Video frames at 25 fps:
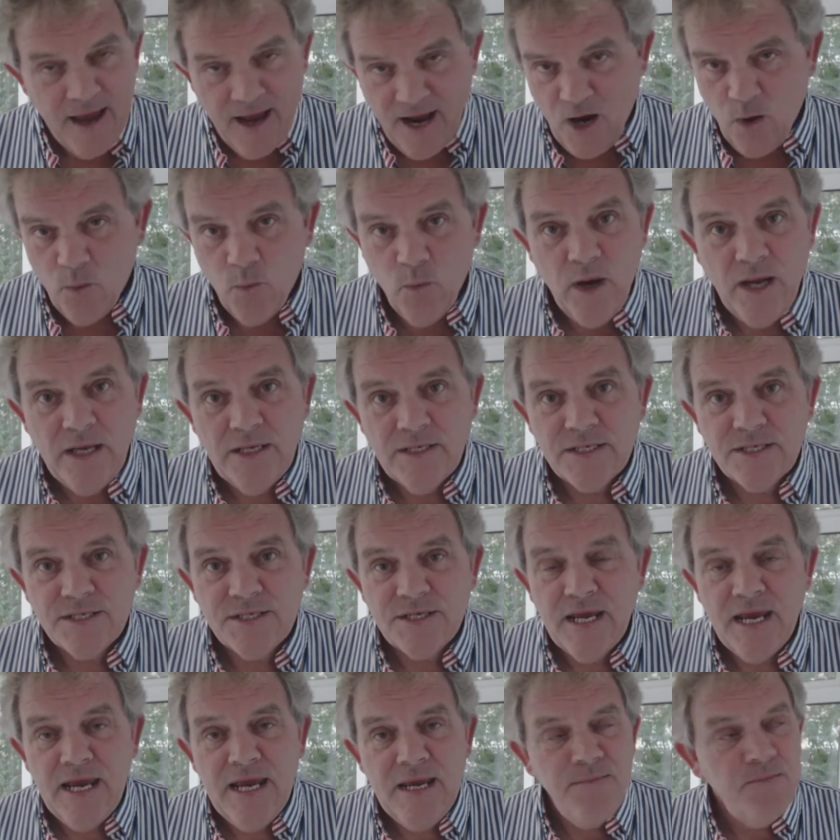A Welsh
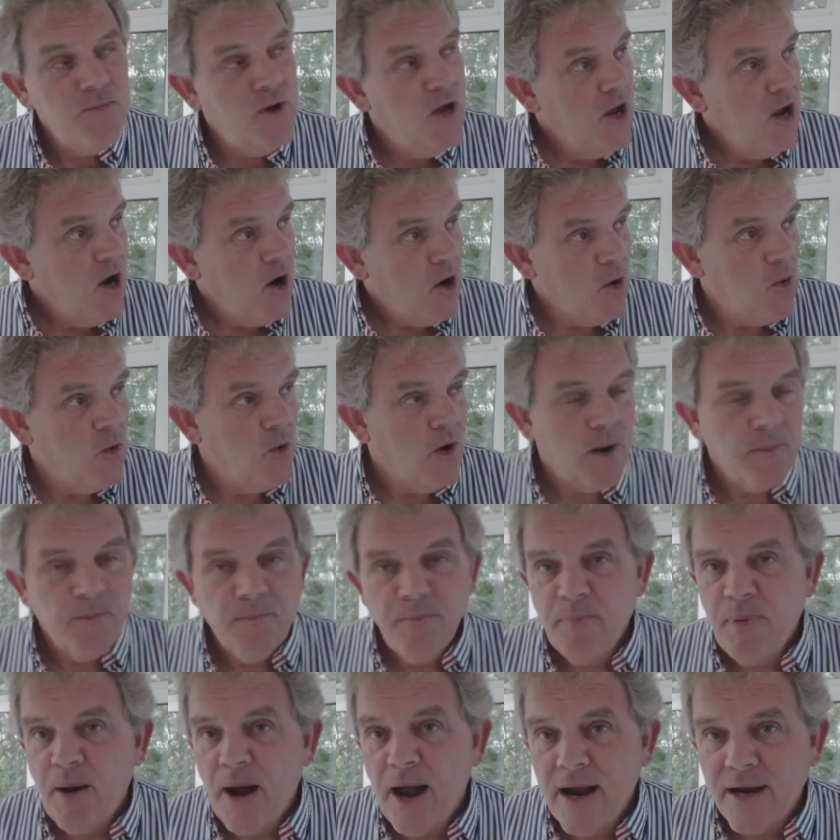team who
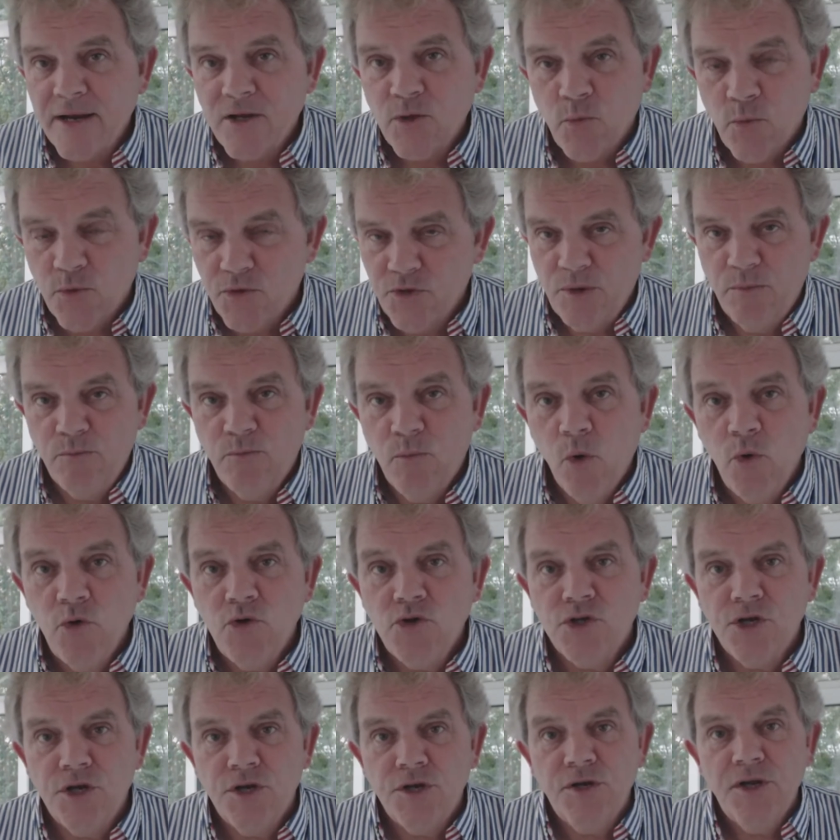are packed with
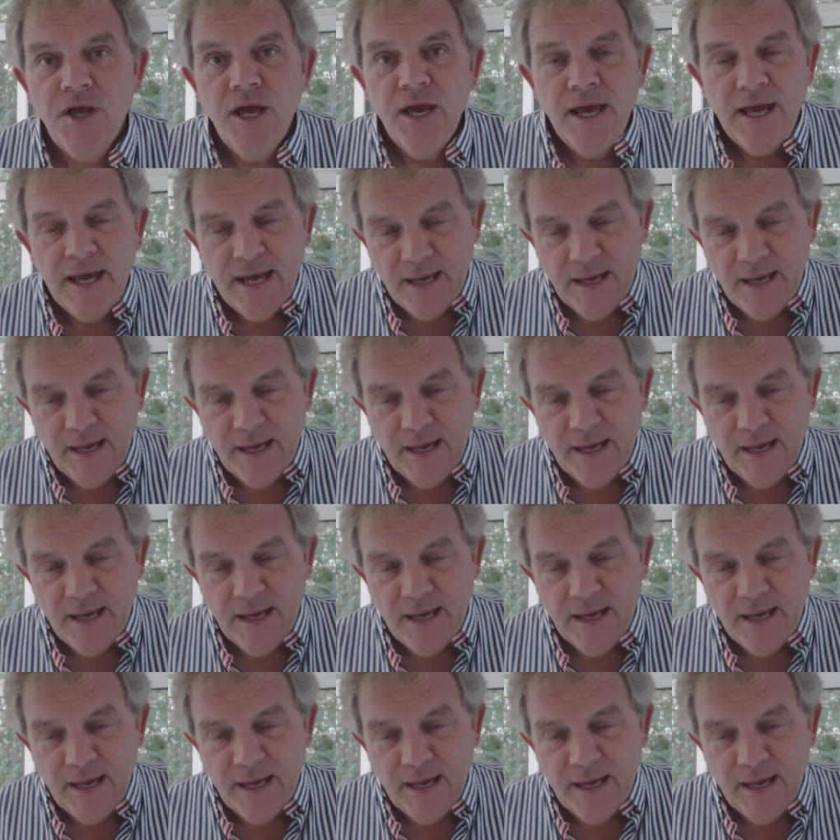emotion,